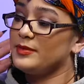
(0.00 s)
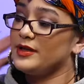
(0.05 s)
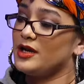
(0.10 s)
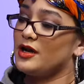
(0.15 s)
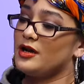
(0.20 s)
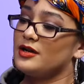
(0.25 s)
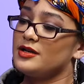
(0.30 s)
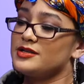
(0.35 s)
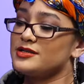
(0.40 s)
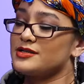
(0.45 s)
be
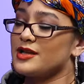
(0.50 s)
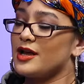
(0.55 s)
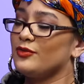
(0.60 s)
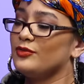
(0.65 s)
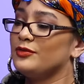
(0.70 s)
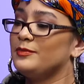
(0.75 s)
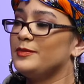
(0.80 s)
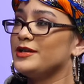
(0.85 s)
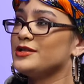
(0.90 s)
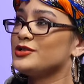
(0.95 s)
honest, I
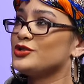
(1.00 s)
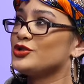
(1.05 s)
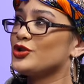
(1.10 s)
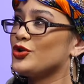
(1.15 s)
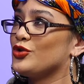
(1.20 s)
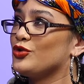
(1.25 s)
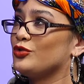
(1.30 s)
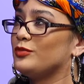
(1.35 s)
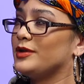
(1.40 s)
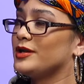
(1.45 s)
would be
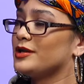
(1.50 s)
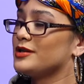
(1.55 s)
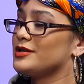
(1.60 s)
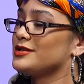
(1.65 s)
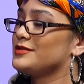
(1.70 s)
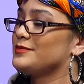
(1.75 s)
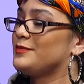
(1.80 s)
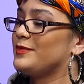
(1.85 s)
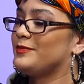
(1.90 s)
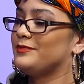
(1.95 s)
so,
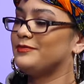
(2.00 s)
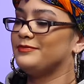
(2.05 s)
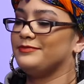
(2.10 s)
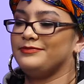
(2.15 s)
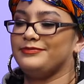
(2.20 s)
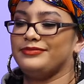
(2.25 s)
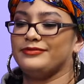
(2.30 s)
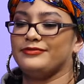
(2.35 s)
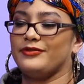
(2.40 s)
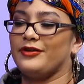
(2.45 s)
because
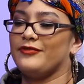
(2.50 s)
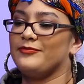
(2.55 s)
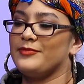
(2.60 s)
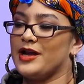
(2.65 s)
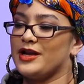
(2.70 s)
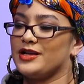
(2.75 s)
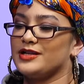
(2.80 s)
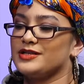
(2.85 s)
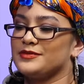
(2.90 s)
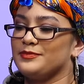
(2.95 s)
of
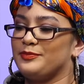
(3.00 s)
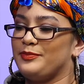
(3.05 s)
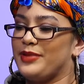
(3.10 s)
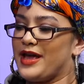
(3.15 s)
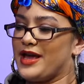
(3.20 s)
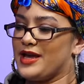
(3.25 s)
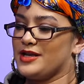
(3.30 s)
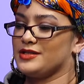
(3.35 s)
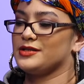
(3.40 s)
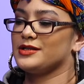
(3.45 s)
my
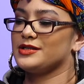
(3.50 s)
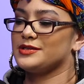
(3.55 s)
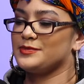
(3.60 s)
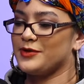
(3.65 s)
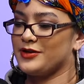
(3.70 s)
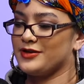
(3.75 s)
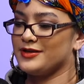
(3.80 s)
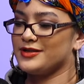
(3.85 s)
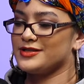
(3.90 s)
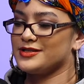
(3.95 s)
past
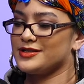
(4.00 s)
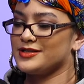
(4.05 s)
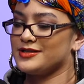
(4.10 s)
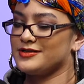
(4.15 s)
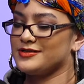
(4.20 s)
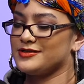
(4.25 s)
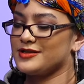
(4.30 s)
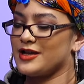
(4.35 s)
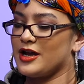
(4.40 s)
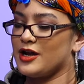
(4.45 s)

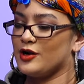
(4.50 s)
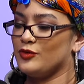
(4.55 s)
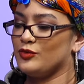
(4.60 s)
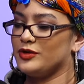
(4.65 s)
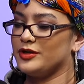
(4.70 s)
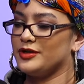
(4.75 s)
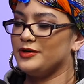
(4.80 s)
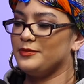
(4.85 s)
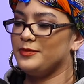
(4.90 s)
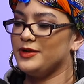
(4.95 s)
experiences, I
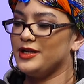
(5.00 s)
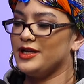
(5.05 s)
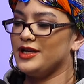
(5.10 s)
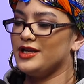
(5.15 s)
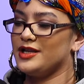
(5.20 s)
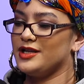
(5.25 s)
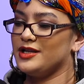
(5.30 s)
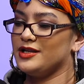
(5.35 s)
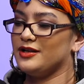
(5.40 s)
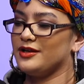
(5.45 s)
would
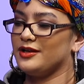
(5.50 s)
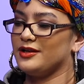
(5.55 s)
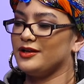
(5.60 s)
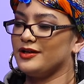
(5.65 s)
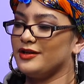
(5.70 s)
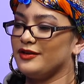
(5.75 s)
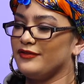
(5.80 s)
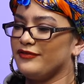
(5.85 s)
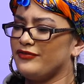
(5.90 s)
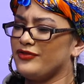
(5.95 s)
be
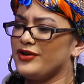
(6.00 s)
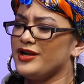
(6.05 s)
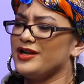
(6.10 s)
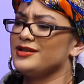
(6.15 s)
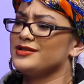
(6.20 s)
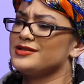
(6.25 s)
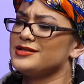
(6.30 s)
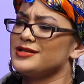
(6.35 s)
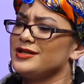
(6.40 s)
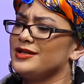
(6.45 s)

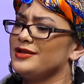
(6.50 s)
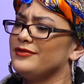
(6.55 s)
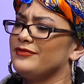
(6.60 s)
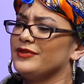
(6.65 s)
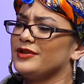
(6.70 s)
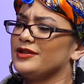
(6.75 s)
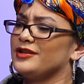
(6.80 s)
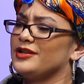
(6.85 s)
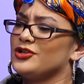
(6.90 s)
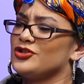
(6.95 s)
afraid to
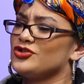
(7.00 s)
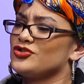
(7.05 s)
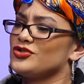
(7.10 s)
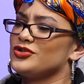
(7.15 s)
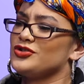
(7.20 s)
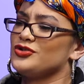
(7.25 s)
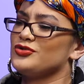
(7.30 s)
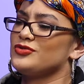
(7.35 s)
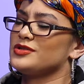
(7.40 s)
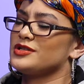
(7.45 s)
even
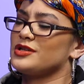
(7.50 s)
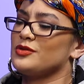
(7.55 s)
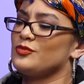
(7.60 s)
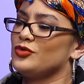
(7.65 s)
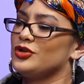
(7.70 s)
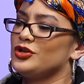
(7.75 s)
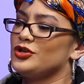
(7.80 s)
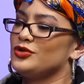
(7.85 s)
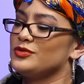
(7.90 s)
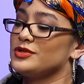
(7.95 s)
introduce
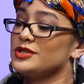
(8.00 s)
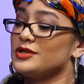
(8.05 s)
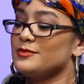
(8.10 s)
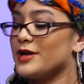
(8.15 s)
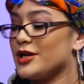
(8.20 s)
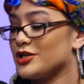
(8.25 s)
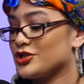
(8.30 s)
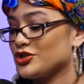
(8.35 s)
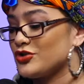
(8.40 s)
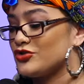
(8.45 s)
someone new to
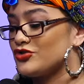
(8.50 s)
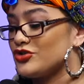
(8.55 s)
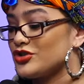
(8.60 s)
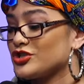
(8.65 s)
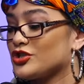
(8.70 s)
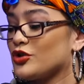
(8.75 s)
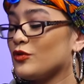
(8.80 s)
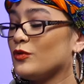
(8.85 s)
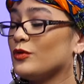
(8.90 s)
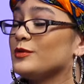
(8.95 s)
my children.
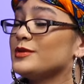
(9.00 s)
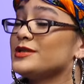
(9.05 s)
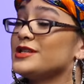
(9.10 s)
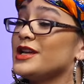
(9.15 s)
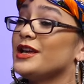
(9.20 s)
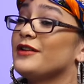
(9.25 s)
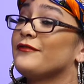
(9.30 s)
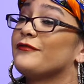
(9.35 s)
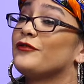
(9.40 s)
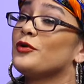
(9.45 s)
So it would
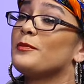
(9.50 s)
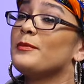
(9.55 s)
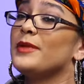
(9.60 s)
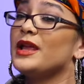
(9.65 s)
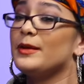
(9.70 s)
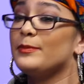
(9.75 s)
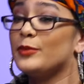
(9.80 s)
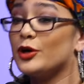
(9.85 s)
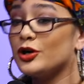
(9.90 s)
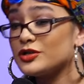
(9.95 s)
take, for
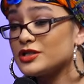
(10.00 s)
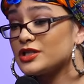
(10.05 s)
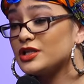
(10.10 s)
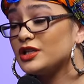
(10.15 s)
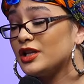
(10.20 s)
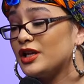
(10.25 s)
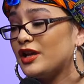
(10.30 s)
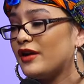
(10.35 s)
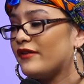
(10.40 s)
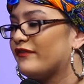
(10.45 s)
me
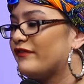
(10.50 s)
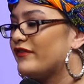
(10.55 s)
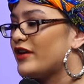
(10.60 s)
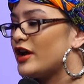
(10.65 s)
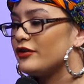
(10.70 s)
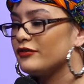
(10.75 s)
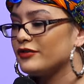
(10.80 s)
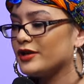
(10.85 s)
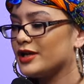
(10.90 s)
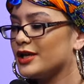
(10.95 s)
personally, a
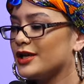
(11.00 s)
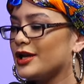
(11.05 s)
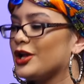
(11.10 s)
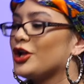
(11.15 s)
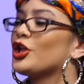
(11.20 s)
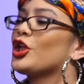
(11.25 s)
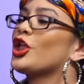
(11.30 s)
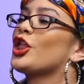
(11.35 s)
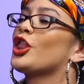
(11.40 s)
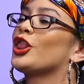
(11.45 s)
very
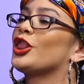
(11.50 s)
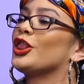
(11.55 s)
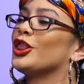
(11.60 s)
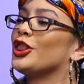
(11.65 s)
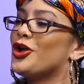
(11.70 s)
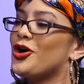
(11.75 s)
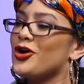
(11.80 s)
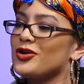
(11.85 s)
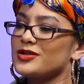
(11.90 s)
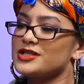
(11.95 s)

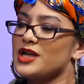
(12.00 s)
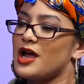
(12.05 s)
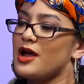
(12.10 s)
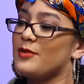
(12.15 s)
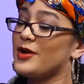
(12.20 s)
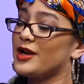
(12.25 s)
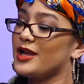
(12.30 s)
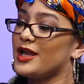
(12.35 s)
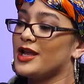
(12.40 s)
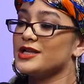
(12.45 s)
long
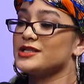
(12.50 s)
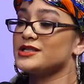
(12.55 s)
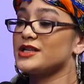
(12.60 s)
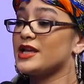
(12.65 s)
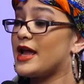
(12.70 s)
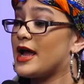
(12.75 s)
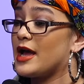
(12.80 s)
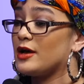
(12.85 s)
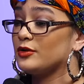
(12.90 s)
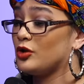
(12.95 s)
time. I can't
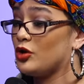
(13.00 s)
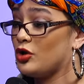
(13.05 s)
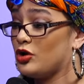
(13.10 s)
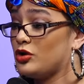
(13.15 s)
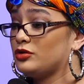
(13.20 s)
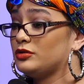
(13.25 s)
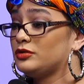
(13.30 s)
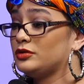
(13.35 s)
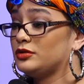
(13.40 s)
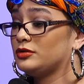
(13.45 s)
say how
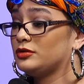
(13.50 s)
long.